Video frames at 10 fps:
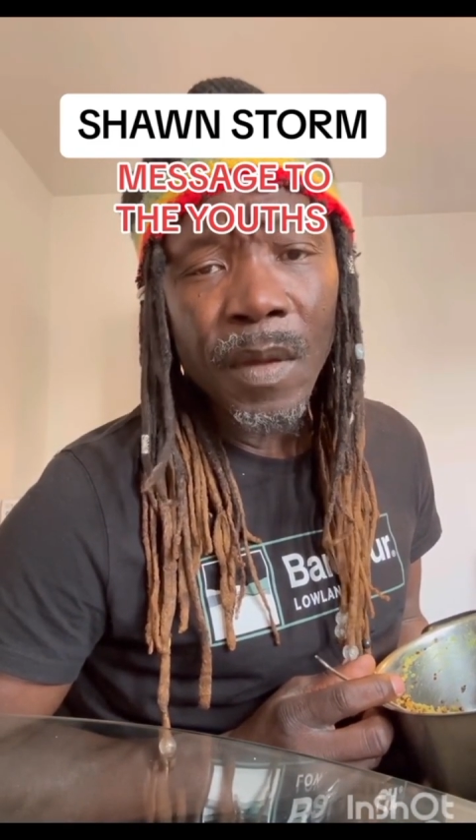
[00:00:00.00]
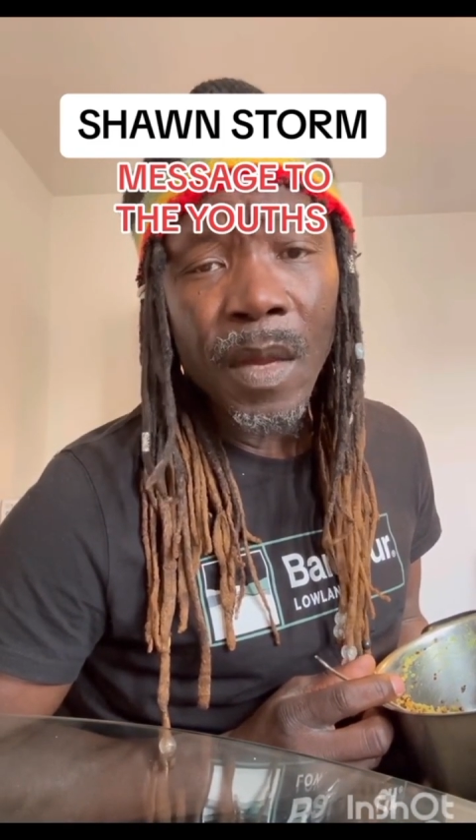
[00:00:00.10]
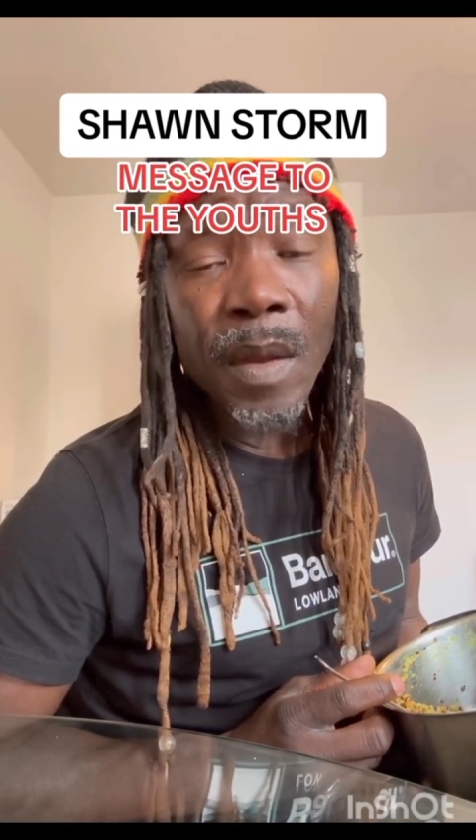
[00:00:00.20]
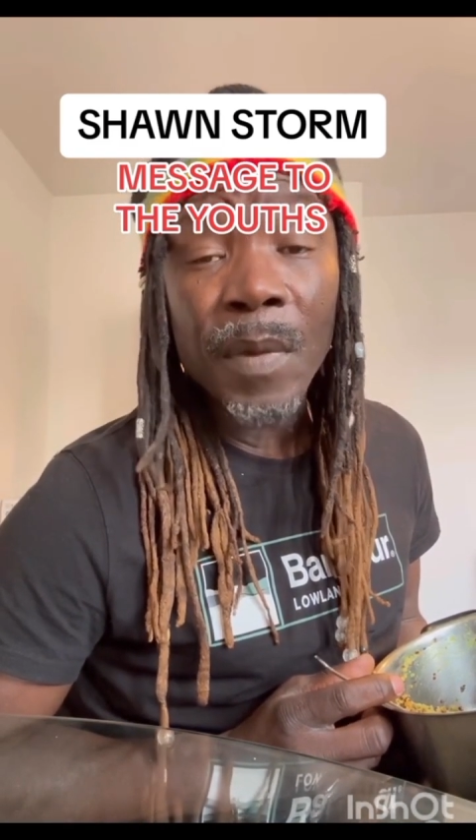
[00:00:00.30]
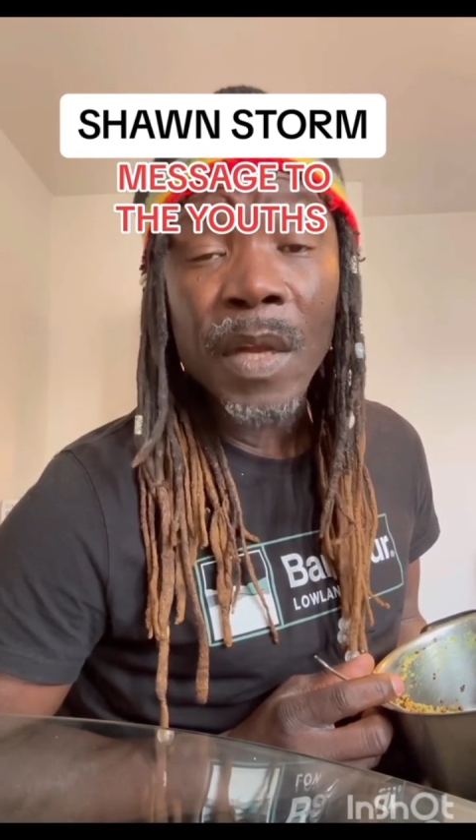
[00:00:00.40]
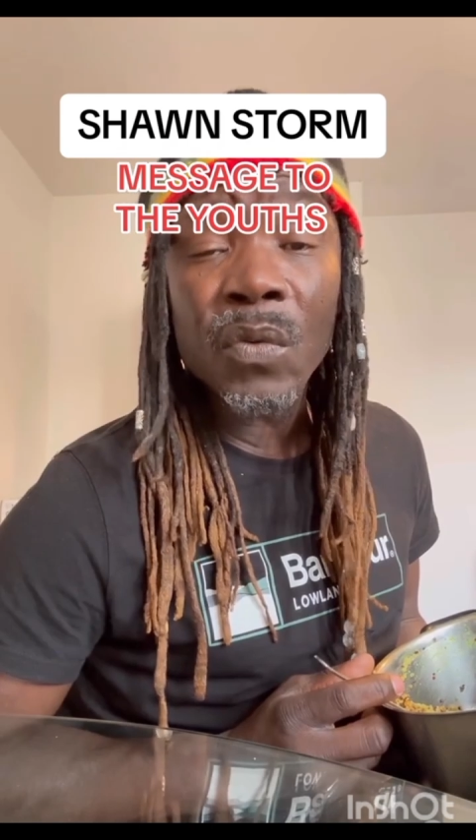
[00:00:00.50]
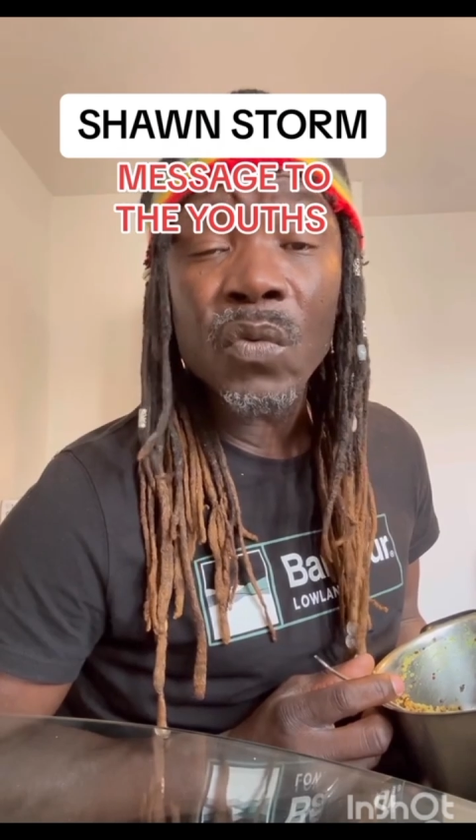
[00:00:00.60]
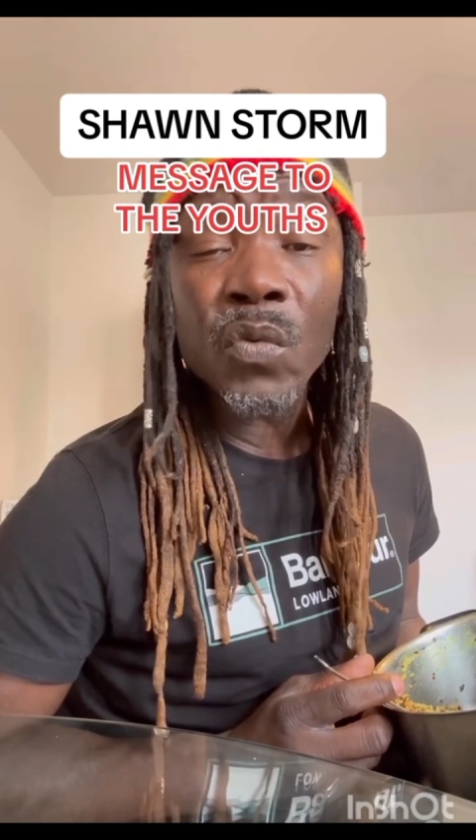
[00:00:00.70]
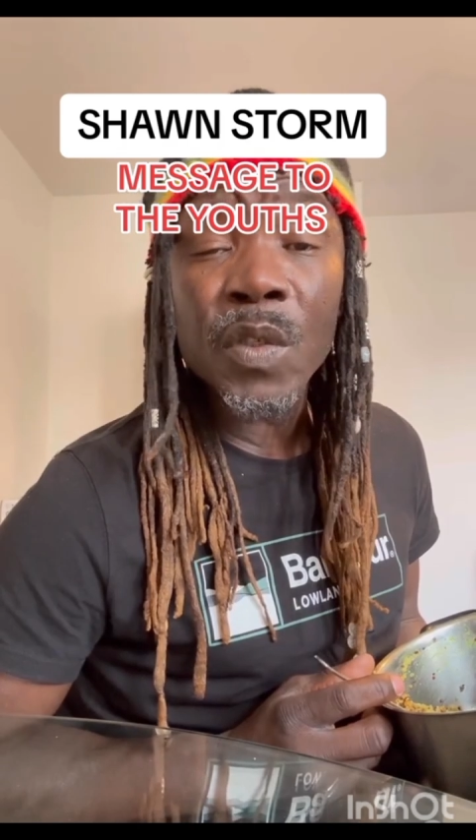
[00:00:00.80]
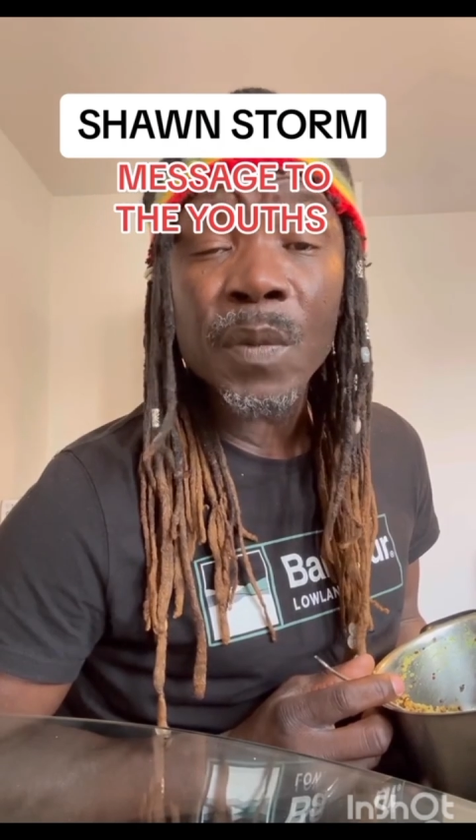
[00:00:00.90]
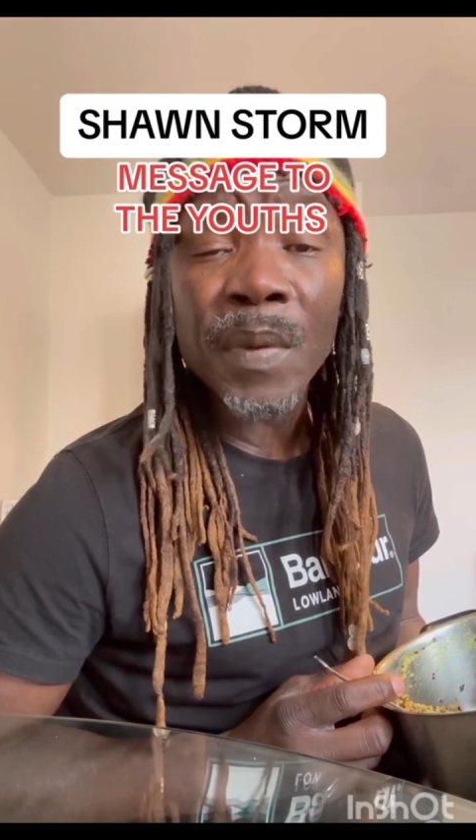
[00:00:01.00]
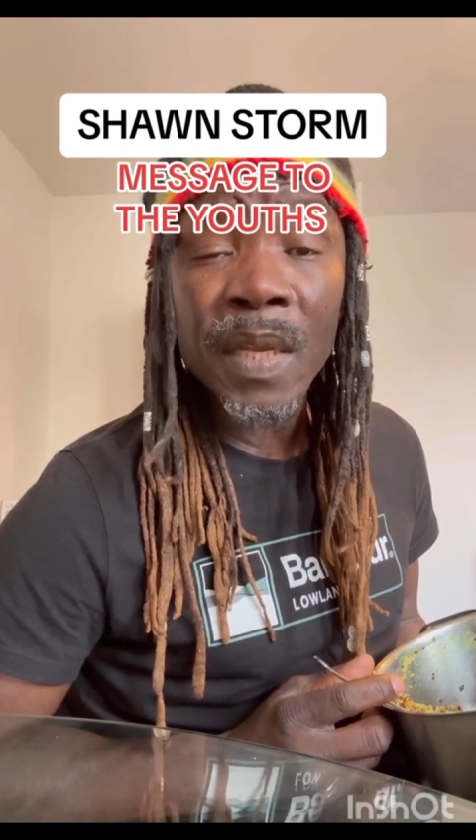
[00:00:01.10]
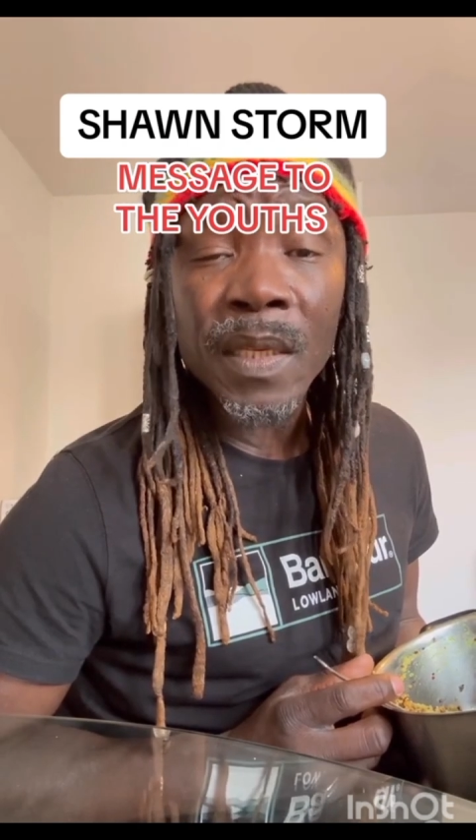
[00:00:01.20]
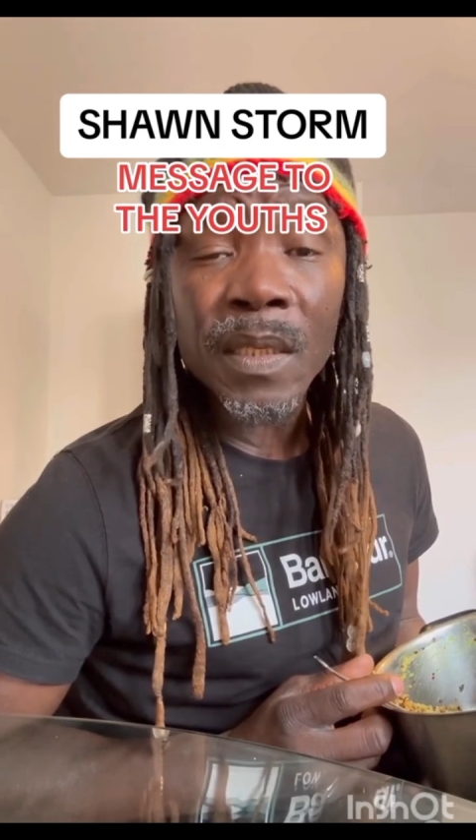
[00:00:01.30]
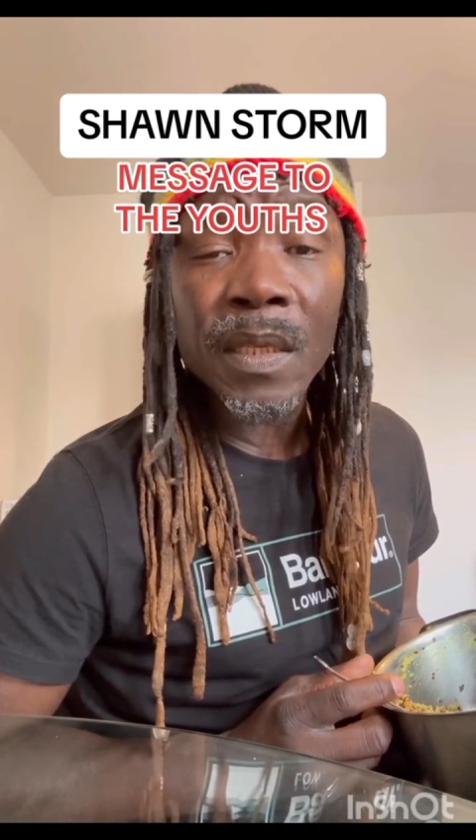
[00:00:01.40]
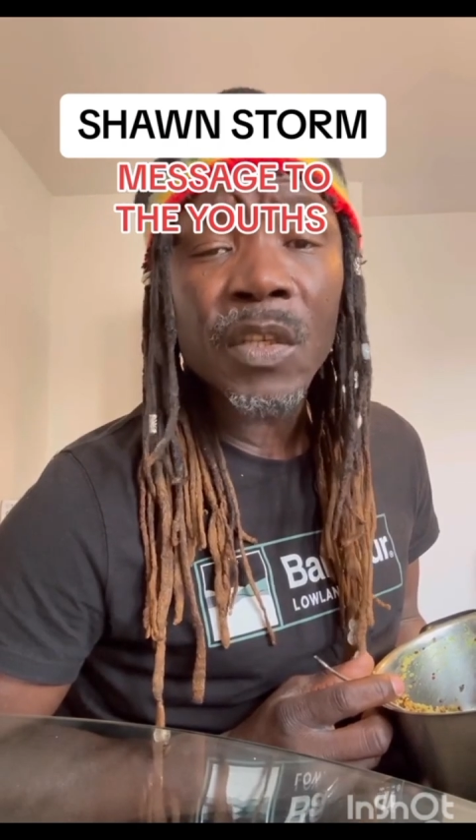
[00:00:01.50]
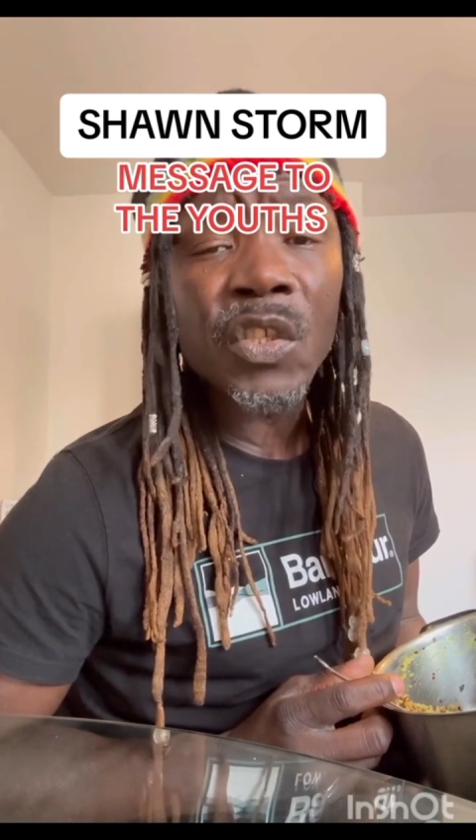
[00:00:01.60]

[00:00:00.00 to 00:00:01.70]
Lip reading: a man who spent